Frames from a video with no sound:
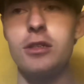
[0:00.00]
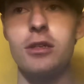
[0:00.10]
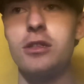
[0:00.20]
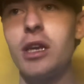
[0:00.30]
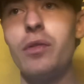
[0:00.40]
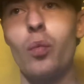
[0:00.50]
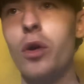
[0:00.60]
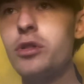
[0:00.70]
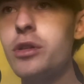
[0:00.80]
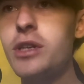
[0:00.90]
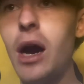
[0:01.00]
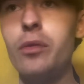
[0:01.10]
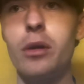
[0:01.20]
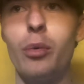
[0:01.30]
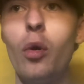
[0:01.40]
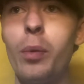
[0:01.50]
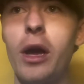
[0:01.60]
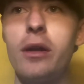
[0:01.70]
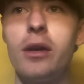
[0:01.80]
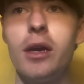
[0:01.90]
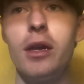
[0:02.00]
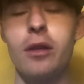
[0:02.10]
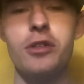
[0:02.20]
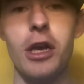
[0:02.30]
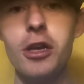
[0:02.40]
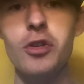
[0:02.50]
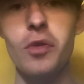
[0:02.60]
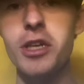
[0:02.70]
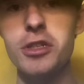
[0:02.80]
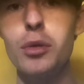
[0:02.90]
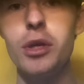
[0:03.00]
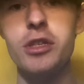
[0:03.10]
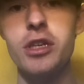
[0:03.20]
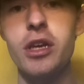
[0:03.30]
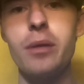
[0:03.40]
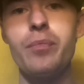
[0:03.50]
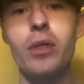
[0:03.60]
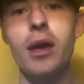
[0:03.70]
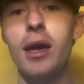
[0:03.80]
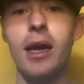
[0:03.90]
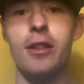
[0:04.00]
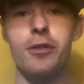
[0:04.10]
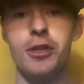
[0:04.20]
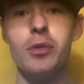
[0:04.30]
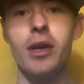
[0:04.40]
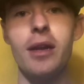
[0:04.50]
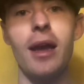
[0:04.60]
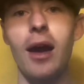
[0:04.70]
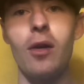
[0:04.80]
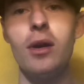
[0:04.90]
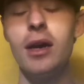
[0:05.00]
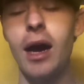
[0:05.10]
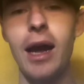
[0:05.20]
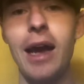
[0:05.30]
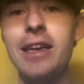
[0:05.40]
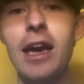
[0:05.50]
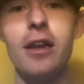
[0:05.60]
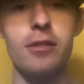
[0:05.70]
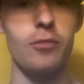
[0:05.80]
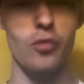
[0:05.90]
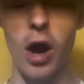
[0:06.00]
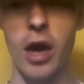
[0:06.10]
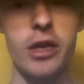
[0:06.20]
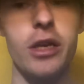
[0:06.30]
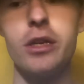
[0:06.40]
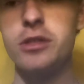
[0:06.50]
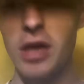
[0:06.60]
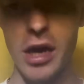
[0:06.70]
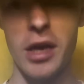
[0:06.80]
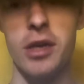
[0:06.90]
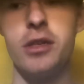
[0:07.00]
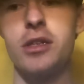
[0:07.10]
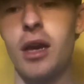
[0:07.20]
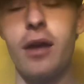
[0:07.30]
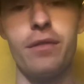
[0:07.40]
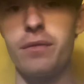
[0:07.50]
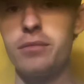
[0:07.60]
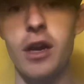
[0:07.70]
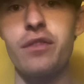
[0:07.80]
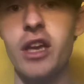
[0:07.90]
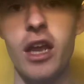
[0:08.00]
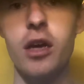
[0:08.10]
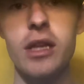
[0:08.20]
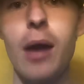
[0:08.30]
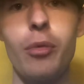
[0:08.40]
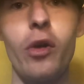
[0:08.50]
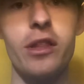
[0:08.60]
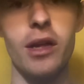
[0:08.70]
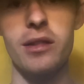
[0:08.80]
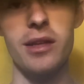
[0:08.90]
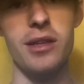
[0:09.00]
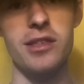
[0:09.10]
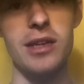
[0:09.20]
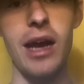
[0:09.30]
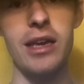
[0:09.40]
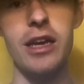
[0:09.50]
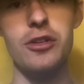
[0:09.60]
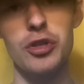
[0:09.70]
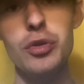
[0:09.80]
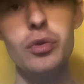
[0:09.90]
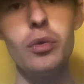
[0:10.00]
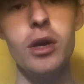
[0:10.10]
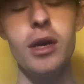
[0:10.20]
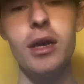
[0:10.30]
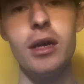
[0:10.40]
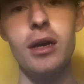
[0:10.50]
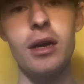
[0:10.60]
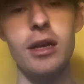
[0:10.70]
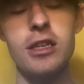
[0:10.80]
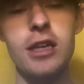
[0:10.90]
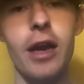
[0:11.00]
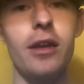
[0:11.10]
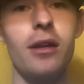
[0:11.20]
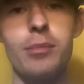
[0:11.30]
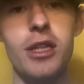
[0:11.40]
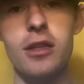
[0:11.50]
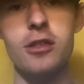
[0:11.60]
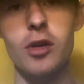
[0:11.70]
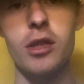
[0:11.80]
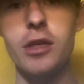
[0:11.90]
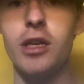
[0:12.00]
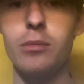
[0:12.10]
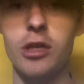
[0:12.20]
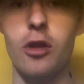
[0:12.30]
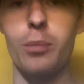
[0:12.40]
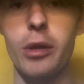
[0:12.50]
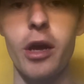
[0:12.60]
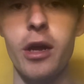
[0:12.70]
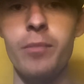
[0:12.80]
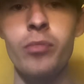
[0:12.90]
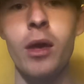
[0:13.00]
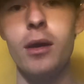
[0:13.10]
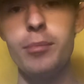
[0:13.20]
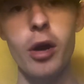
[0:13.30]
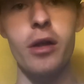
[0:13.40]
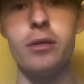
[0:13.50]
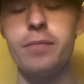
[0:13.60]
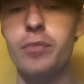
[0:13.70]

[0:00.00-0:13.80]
Steven Wilson's out in the bullpen. There's injuries to this team, and they're doing it now. I get it. Rockies, A's, and I've definitely hit on that point. Let's not get too excited. I mean, let's look at the teams that they're playing. But